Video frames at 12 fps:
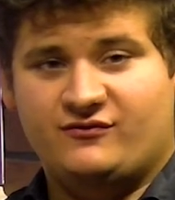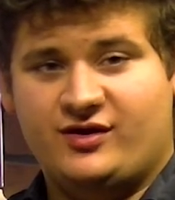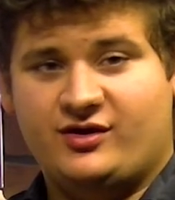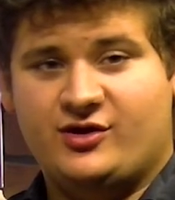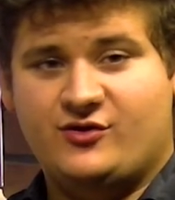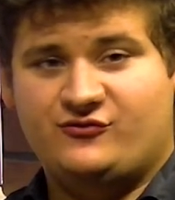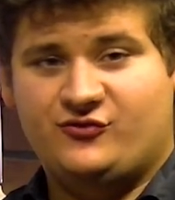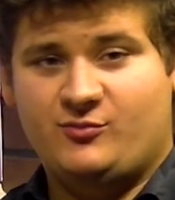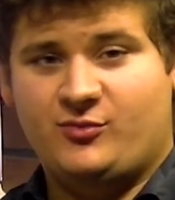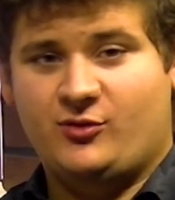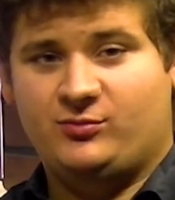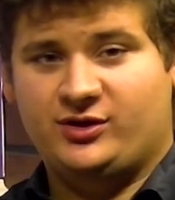very own
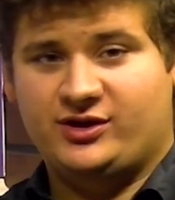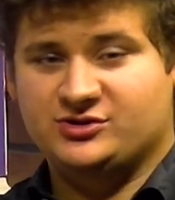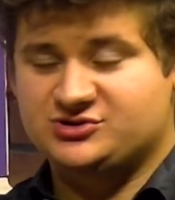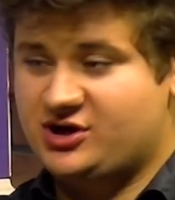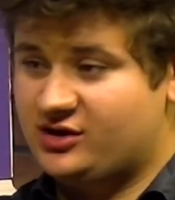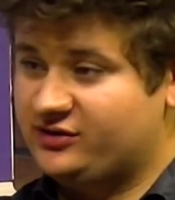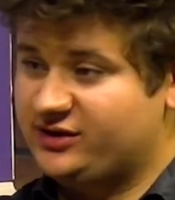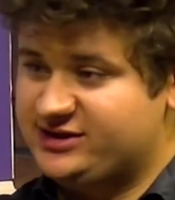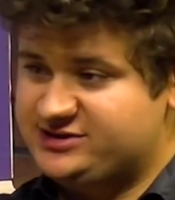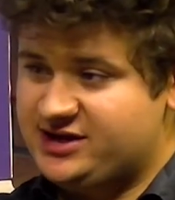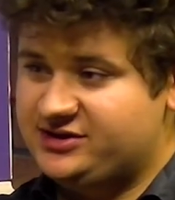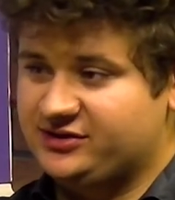football players currently
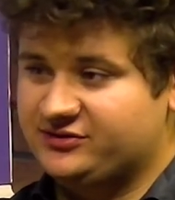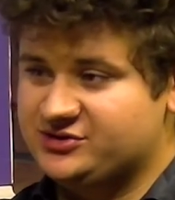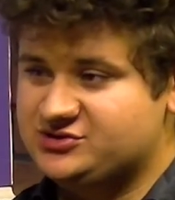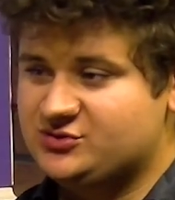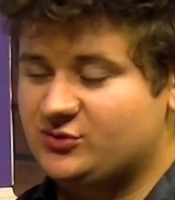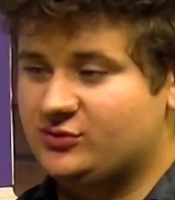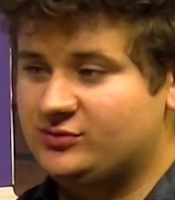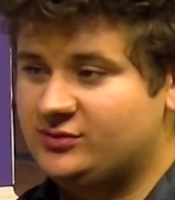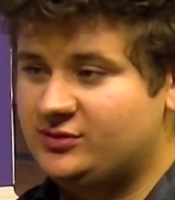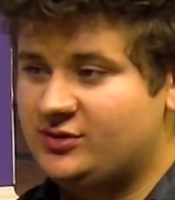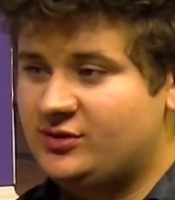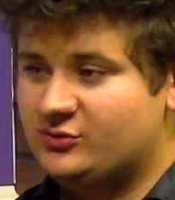attending this school.
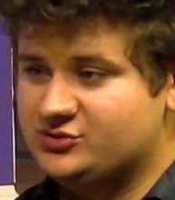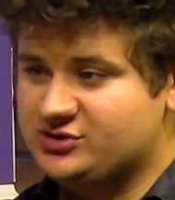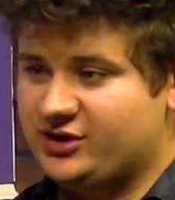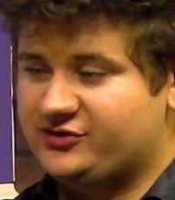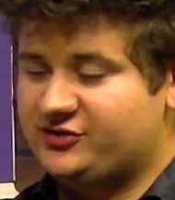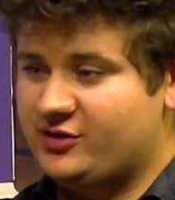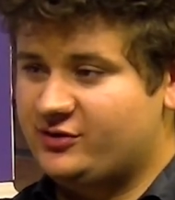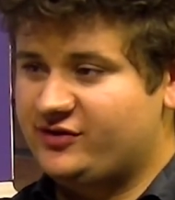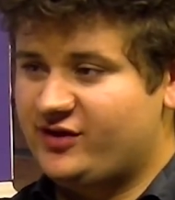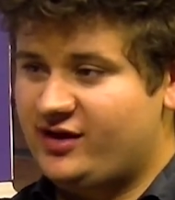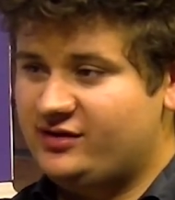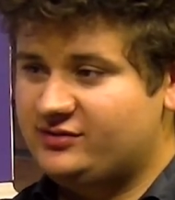Mm-hmm. Would you like to go into
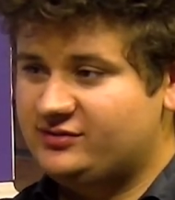that?